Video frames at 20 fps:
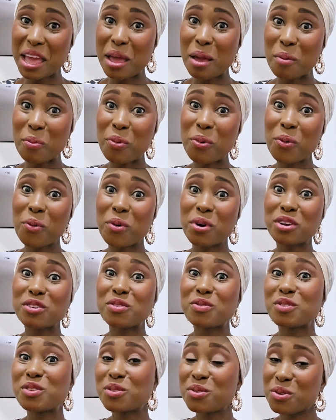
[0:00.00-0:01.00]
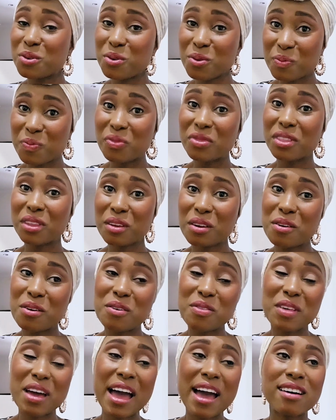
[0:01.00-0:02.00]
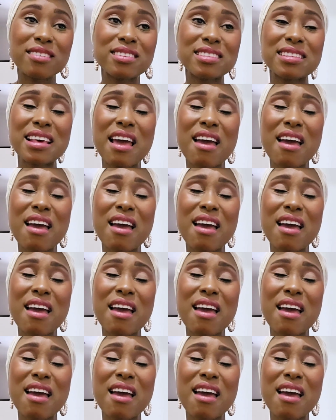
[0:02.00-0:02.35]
airport to, the house.